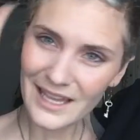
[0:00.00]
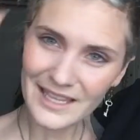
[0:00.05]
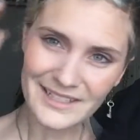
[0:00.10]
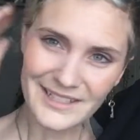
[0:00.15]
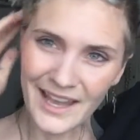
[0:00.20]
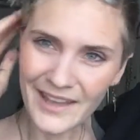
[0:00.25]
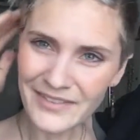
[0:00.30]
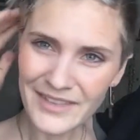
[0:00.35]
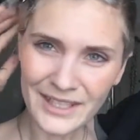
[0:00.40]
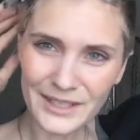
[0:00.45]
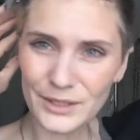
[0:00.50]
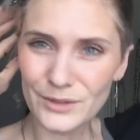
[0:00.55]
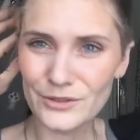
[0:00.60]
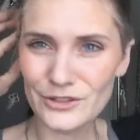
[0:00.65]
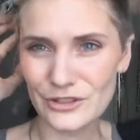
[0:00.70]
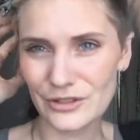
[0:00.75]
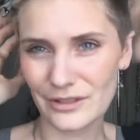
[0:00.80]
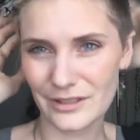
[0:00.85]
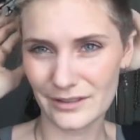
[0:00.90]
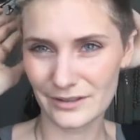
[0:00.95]
Not that you
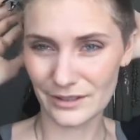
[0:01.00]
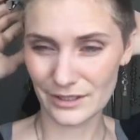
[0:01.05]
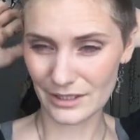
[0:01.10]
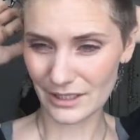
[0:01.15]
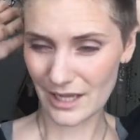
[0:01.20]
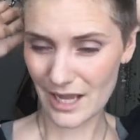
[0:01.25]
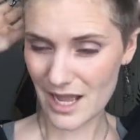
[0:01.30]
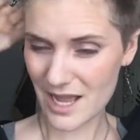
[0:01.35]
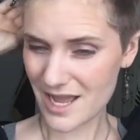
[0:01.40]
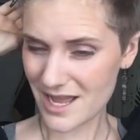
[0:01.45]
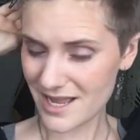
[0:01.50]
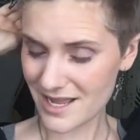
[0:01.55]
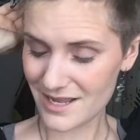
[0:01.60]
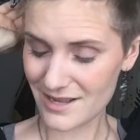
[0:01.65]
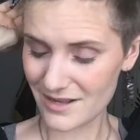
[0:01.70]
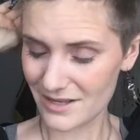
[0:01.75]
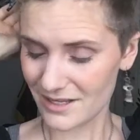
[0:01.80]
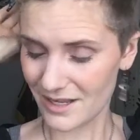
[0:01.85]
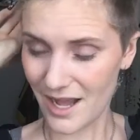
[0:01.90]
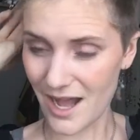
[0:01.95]
shouldn't look
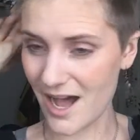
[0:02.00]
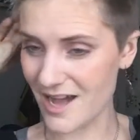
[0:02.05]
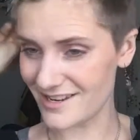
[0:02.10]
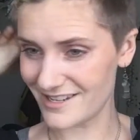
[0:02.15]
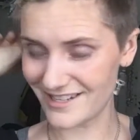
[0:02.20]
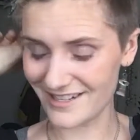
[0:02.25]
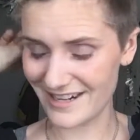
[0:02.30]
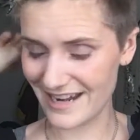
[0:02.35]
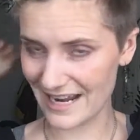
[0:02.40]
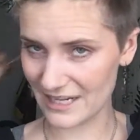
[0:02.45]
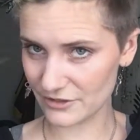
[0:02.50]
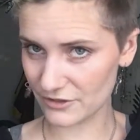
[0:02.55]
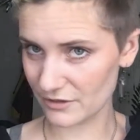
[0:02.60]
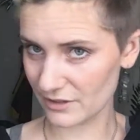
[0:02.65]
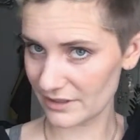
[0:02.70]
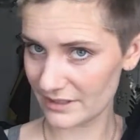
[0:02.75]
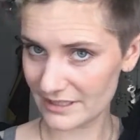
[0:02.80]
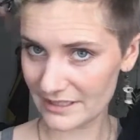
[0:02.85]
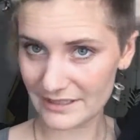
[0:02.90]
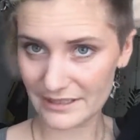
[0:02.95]

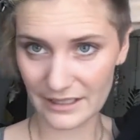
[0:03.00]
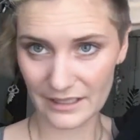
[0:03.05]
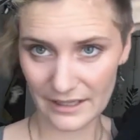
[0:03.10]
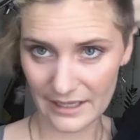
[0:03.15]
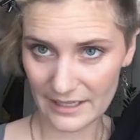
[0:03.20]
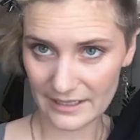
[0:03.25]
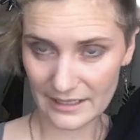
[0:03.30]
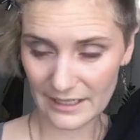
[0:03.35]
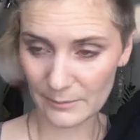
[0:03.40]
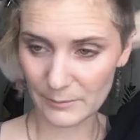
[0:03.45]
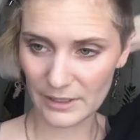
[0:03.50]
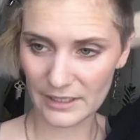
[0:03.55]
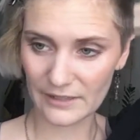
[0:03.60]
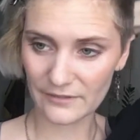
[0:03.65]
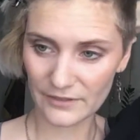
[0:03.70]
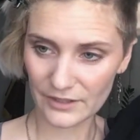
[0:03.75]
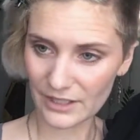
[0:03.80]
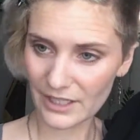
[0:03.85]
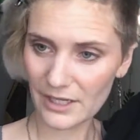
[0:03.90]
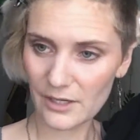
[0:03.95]
unnatural at Disneyland. I mean,
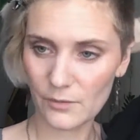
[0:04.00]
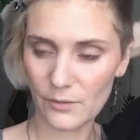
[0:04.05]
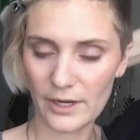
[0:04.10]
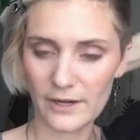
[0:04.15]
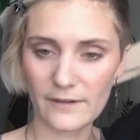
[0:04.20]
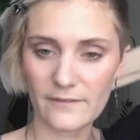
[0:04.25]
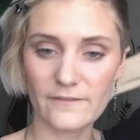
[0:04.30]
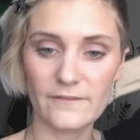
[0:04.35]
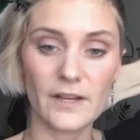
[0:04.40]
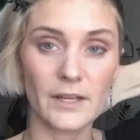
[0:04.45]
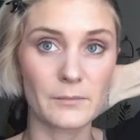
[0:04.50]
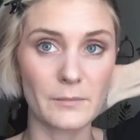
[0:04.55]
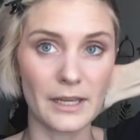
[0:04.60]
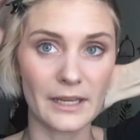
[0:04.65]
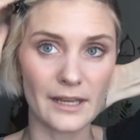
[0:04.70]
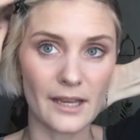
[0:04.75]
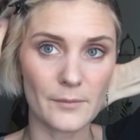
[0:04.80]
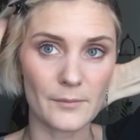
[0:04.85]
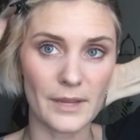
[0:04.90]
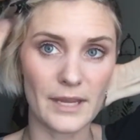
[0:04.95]
if you're gonna wear fun
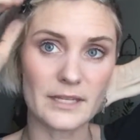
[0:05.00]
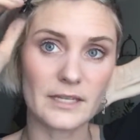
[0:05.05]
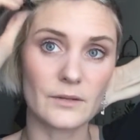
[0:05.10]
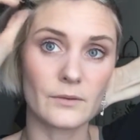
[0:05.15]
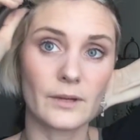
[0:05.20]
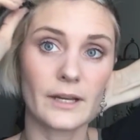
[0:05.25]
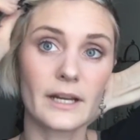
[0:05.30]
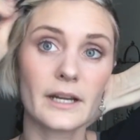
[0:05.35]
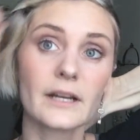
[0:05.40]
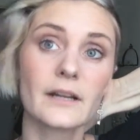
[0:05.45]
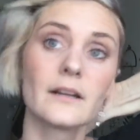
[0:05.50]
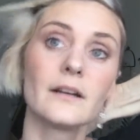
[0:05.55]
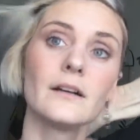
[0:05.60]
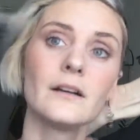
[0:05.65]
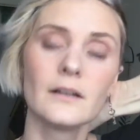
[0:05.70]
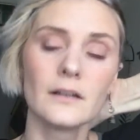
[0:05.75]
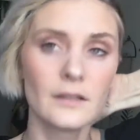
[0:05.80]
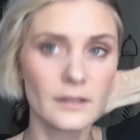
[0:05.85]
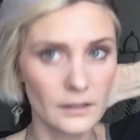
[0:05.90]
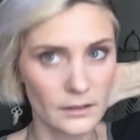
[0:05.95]
makeup anywhere,
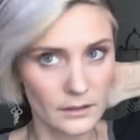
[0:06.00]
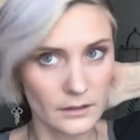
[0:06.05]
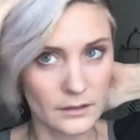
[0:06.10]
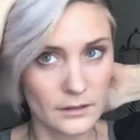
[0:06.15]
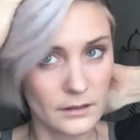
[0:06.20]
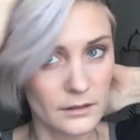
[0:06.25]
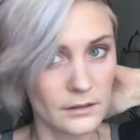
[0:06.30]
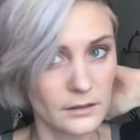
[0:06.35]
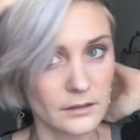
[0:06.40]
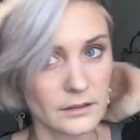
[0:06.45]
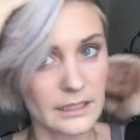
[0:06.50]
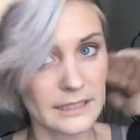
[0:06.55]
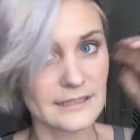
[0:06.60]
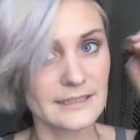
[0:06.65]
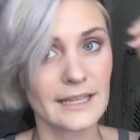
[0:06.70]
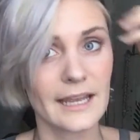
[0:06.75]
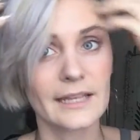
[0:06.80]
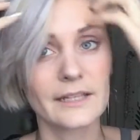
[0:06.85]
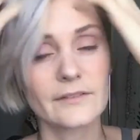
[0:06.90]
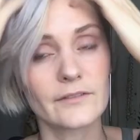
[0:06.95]
that's
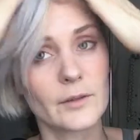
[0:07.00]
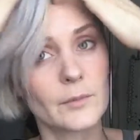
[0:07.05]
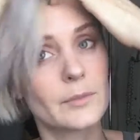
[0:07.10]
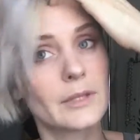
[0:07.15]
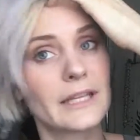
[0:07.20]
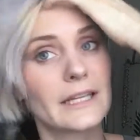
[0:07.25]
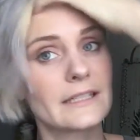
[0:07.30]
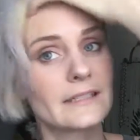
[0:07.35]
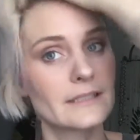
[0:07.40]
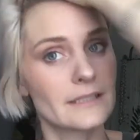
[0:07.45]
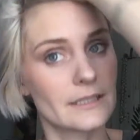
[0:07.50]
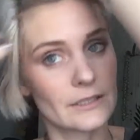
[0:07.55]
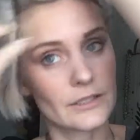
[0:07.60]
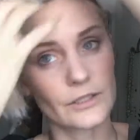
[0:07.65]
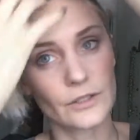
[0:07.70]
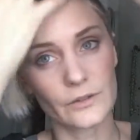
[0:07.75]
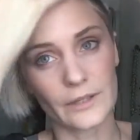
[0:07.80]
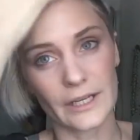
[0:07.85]
kind of the place to do